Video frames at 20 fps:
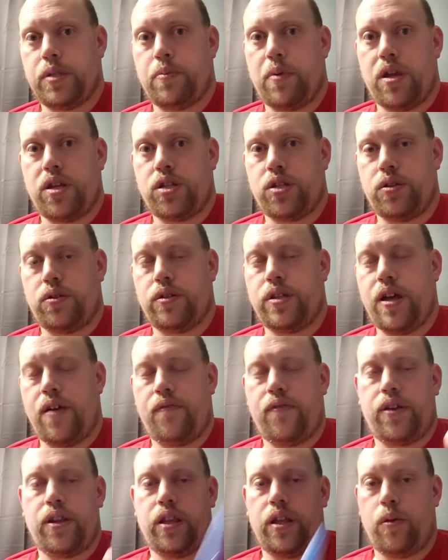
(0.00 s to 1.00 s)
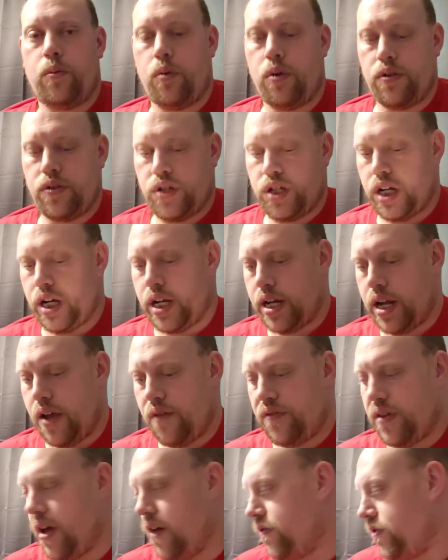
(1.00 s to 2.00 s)
special, definitely worth checking out
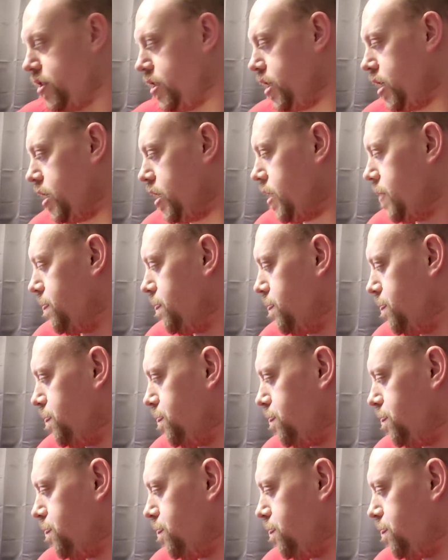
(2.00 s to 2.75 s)
if you haven't seen it.